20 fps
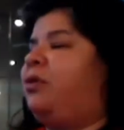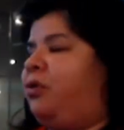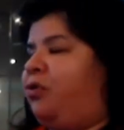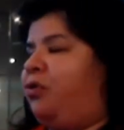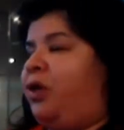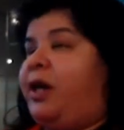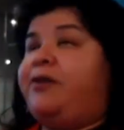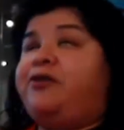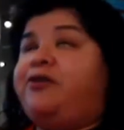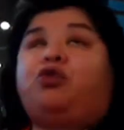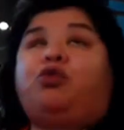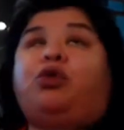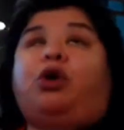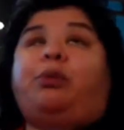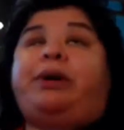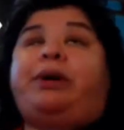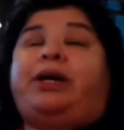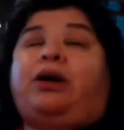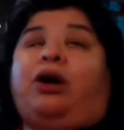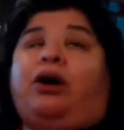These are
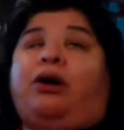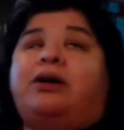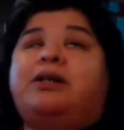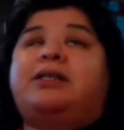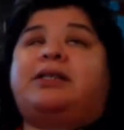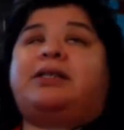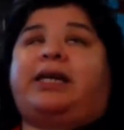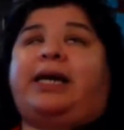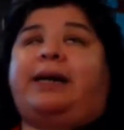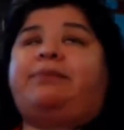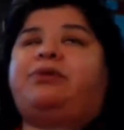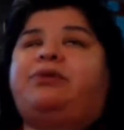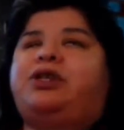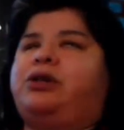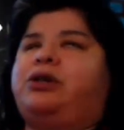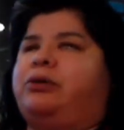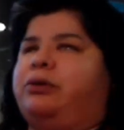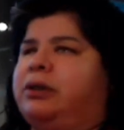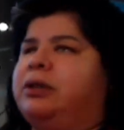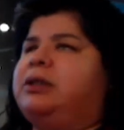what we call skip
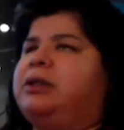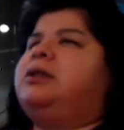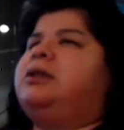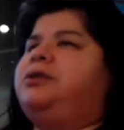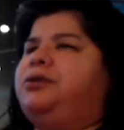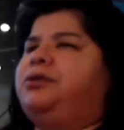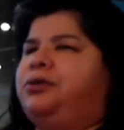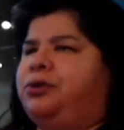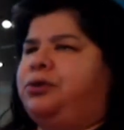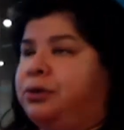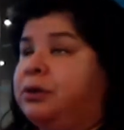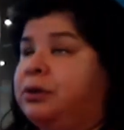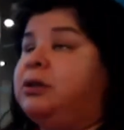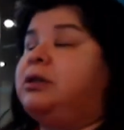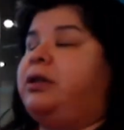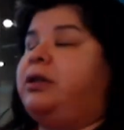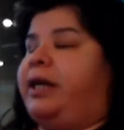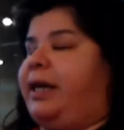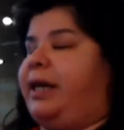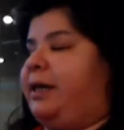to
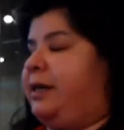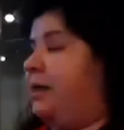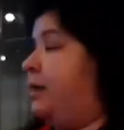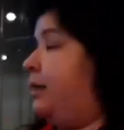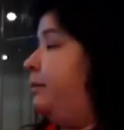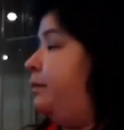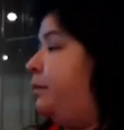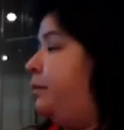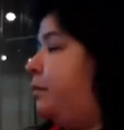links.